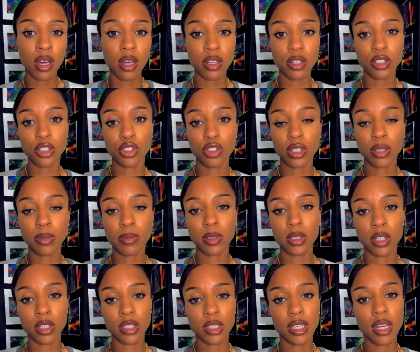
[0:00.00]
Your dreams
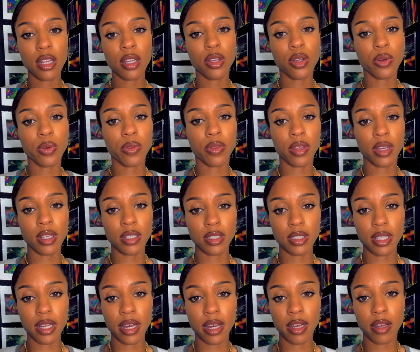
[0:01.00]
are telling you things
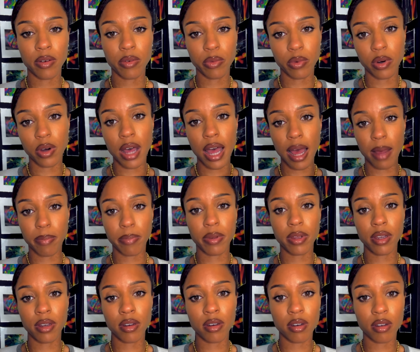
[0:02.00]
that will
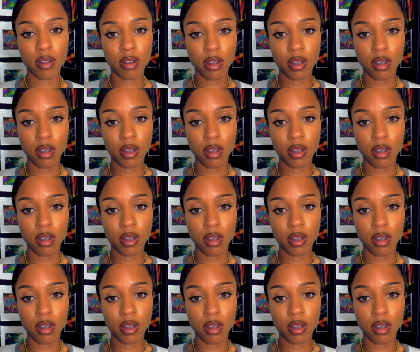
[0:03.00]
happen,